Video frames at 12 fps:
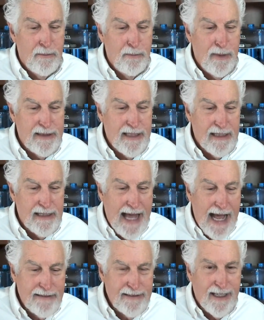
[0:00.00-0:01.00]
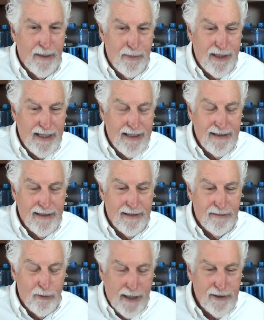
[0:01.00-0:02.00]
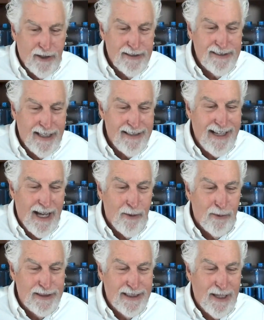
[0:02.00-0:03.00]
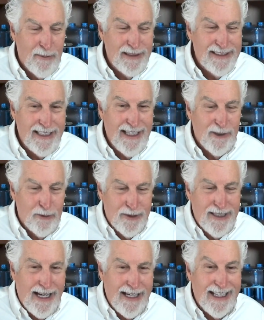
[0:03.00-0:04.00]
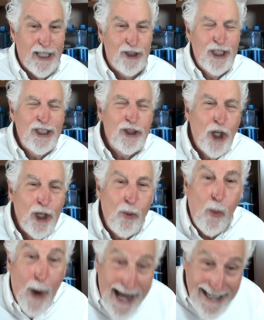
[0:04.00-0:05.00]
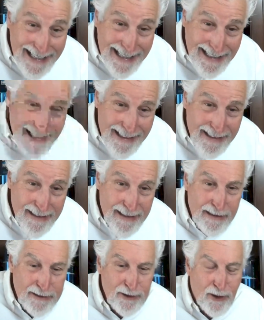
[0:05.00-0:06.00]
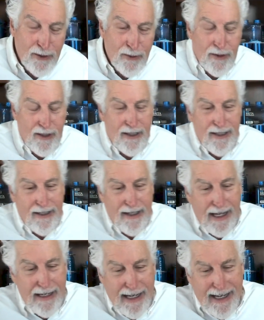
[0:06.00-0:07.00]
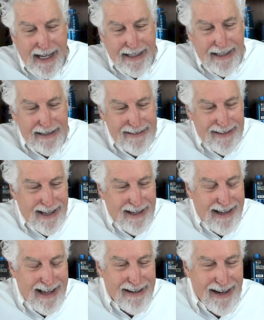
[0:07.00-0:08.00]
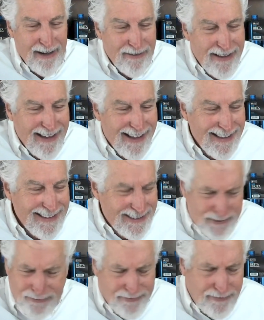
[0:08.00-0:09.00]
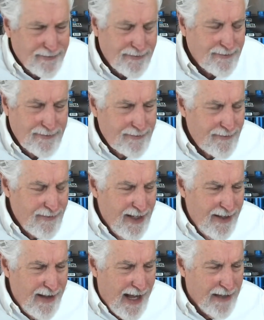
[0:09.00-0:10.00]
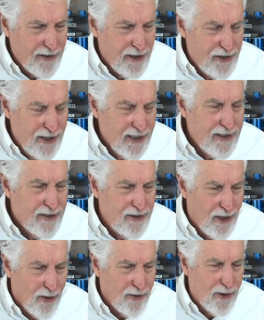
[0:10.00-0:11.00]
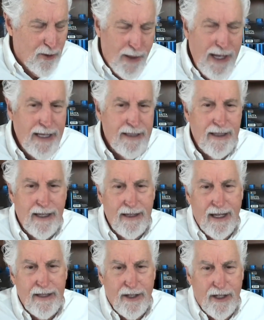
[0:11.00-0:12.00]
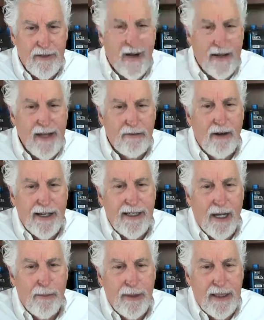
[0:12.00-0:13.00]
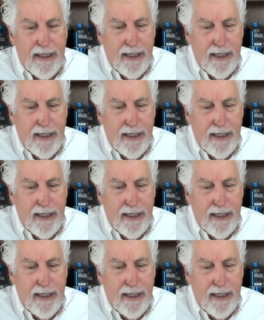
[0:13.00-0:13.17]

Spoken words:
But the last company, Rexall Sundown, was the company that said, yes, we'll take it. It just took one. So, and I realized that you just don't quit until you find that right company.